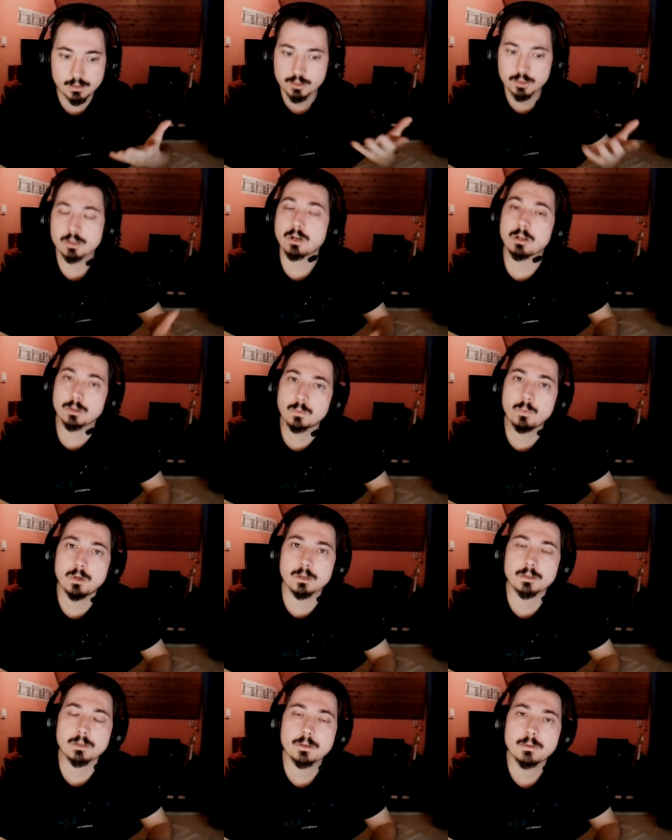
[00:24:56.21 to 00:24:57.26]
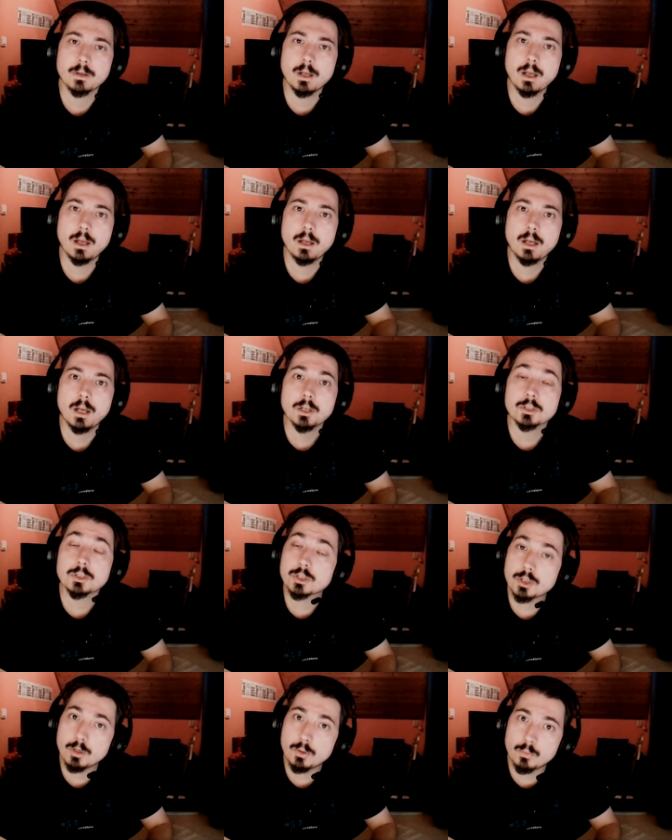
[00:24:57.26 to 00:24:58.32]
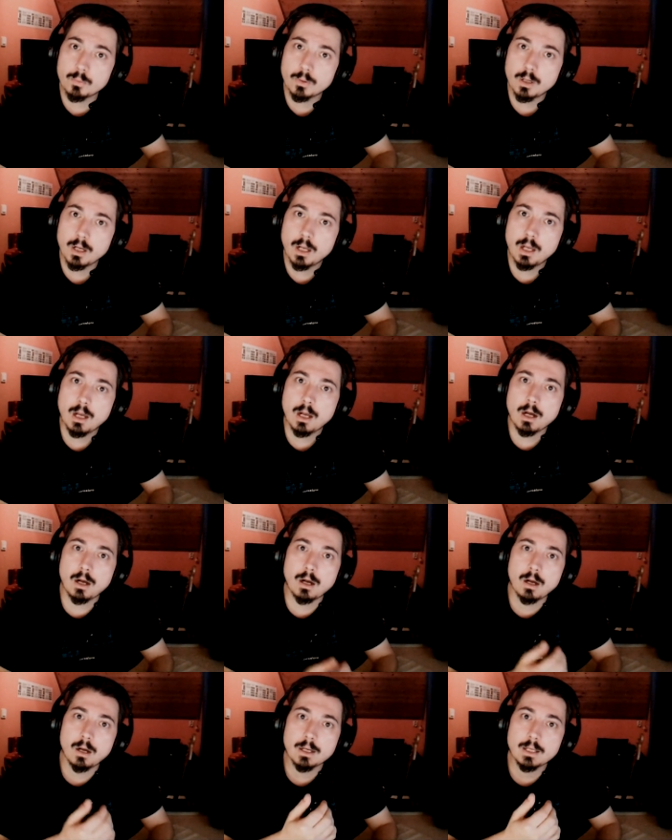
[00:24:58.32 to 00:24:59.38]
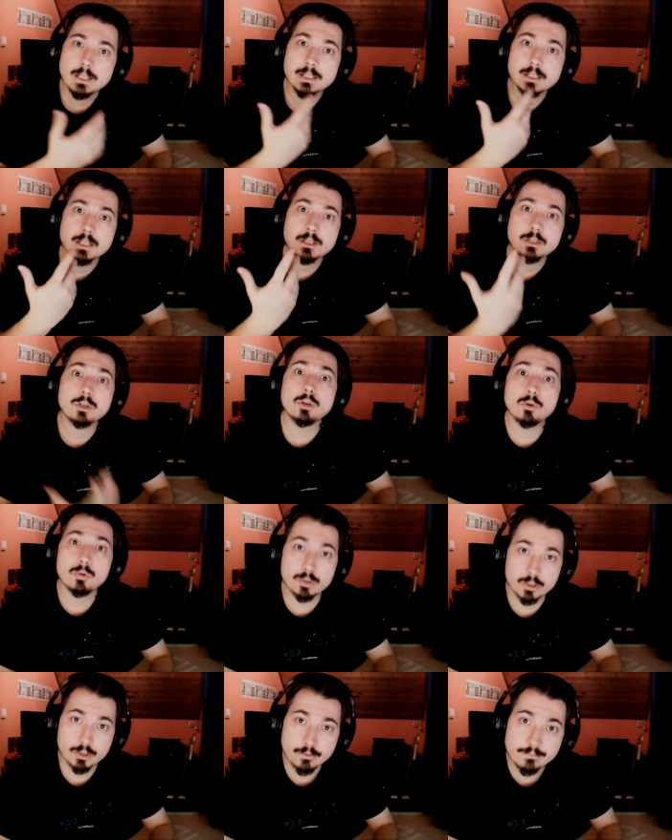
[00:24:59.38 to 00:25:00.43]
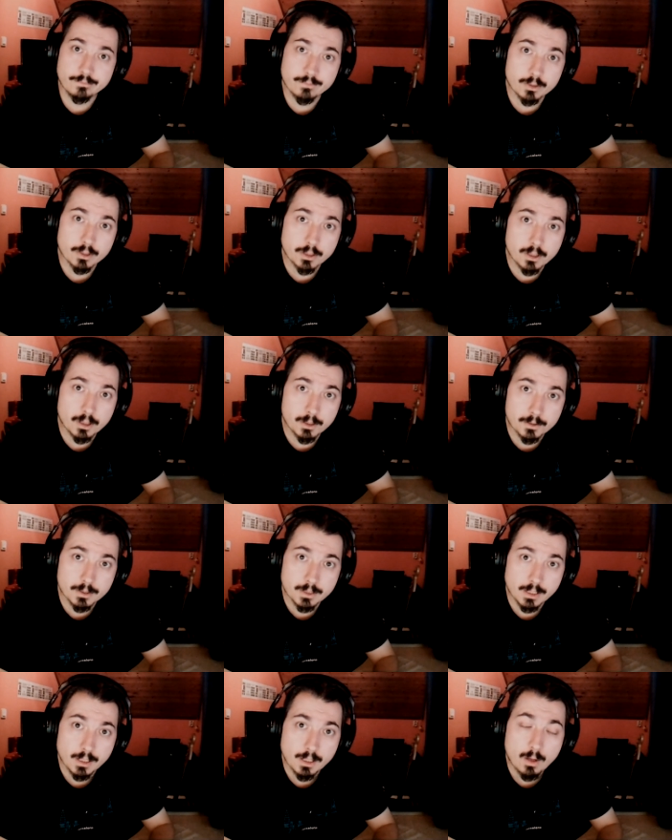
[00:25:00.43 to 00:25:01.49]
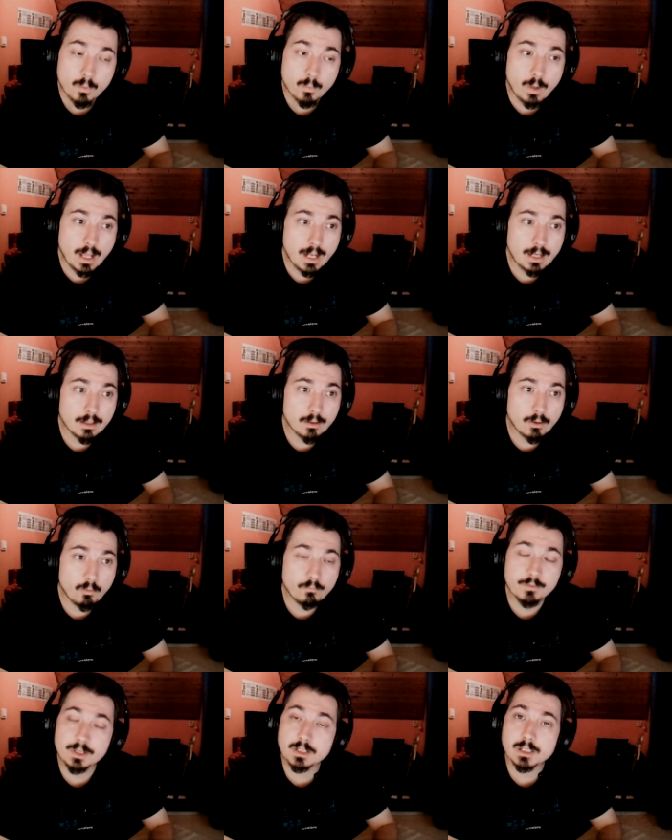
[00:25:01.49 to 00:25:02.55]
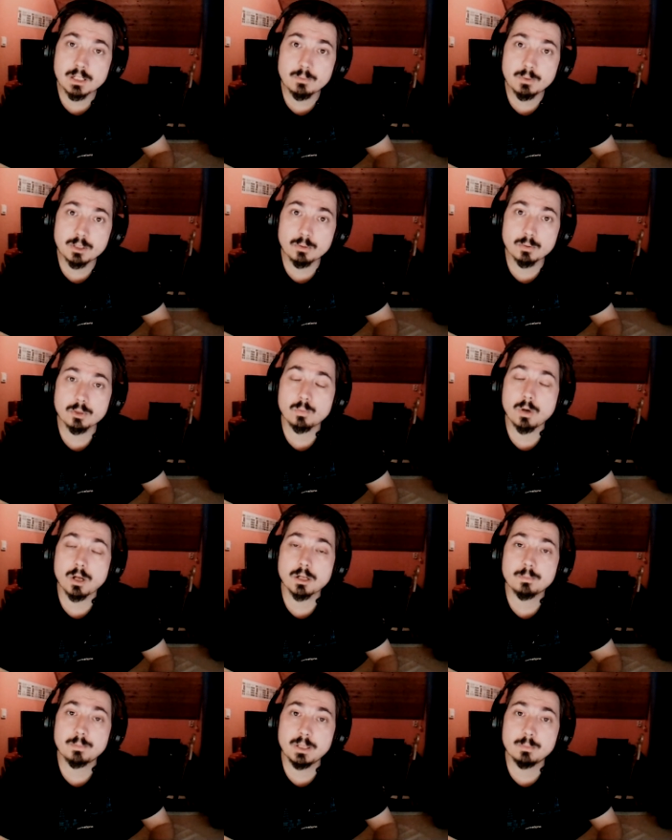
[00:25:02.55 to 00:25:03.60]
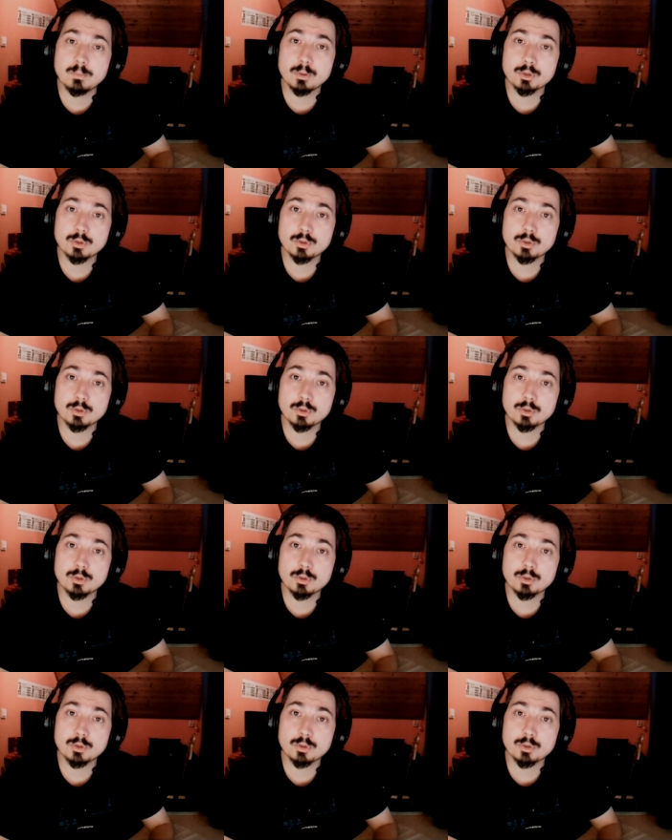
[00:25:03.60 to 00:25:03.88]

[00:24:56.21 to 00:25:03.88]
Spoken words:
can't work. So, is this good for the country? Well, obviously we don't want people to